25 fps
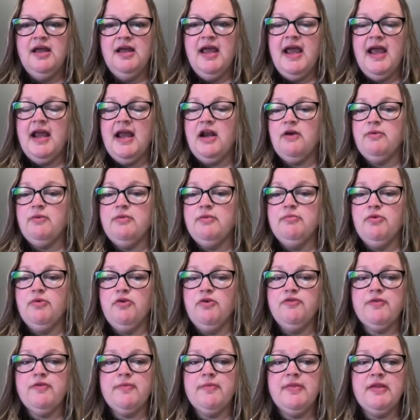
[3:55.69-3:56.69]
and are
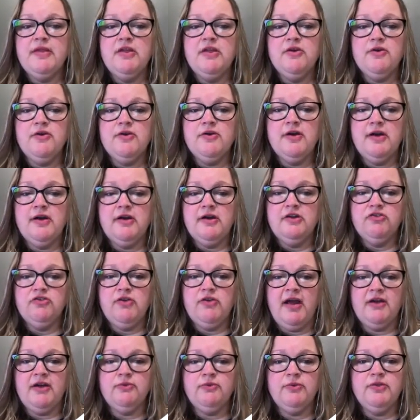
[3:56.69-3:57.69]
removed from the urinary
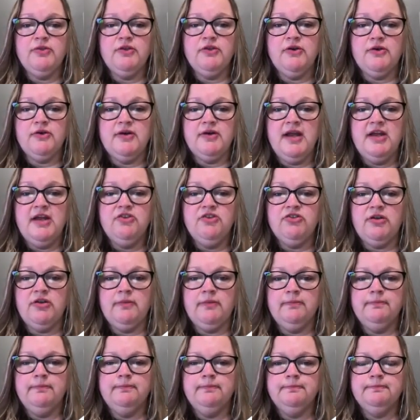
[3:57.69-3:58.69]
tract with
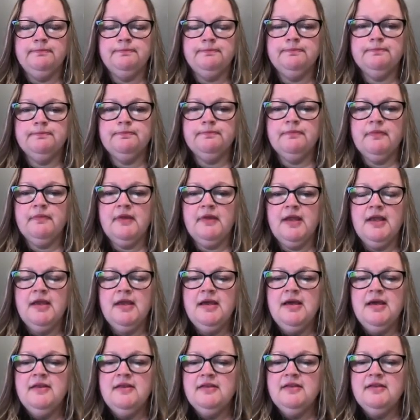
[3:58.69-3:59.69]
urination. The